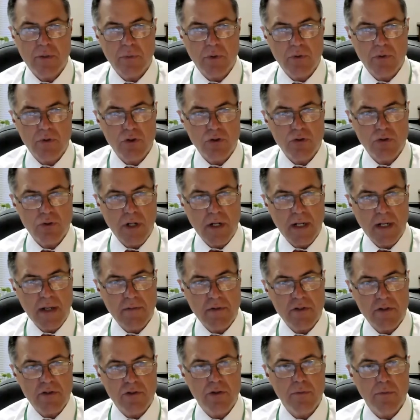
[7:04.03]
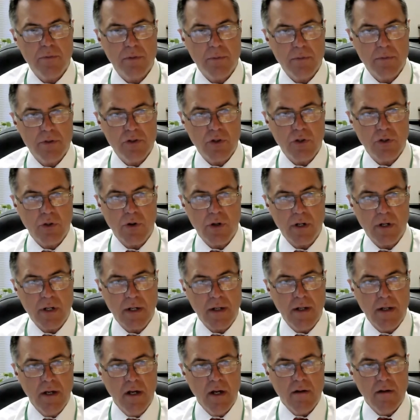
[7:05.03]
and we were just trying to have a super
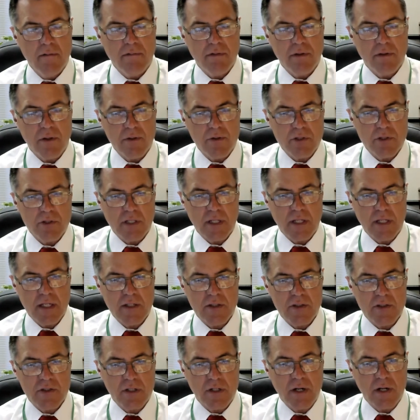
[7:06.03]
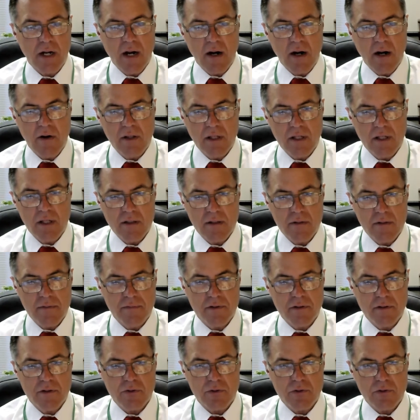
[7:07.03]
majority for those things that our elected
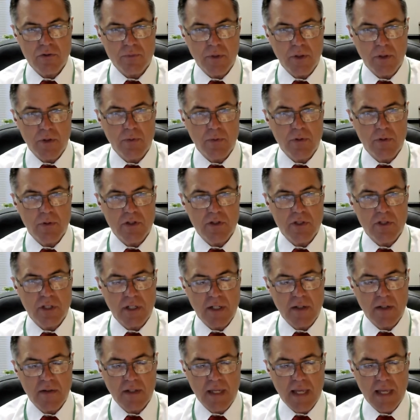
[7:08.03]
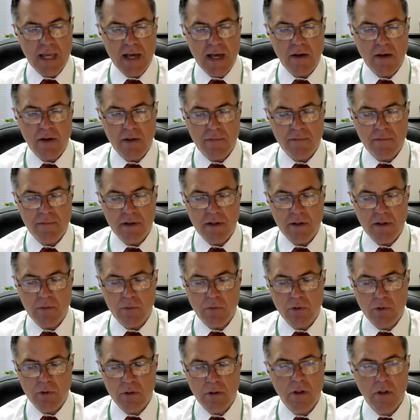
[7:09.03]
officials, both with the city and the county, felt
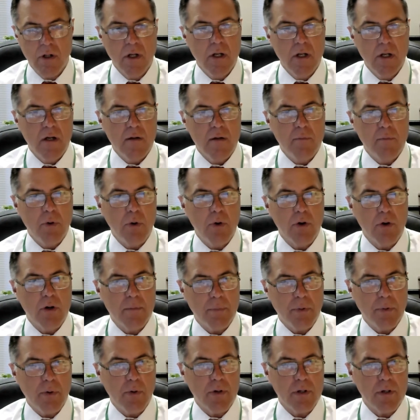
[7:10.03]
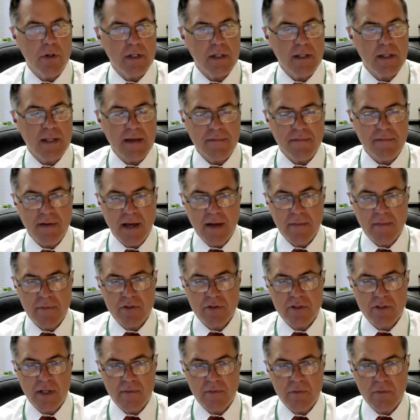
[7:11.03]
were more important. And that
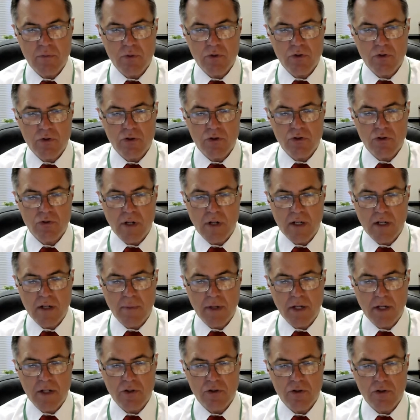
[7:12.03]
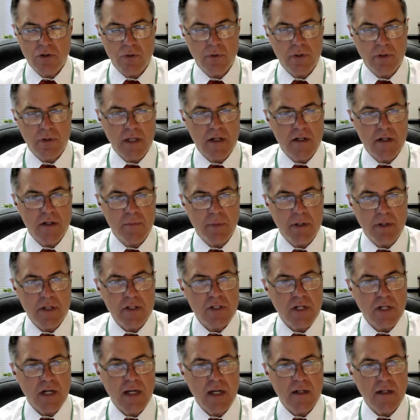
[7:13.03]
5-7 was just trying to make sure, related to
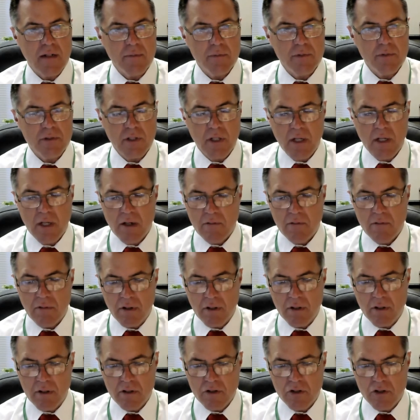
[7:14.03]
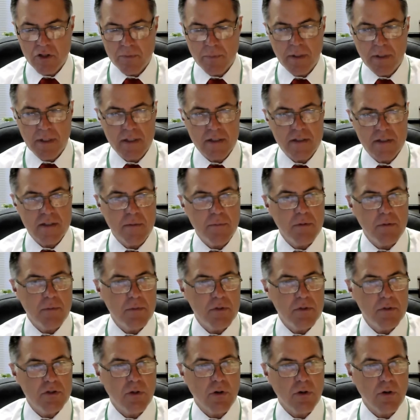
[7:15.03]
budget items, rather than it just being a simple
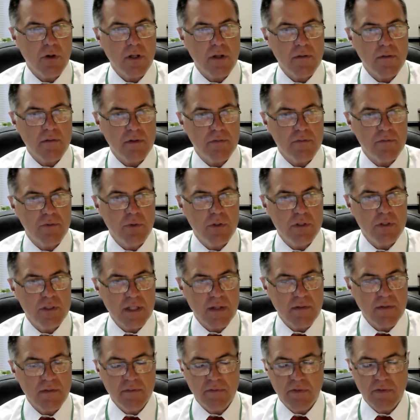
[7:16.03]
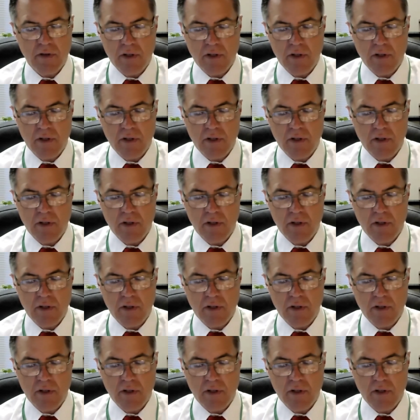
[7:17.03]
majority of a 4-7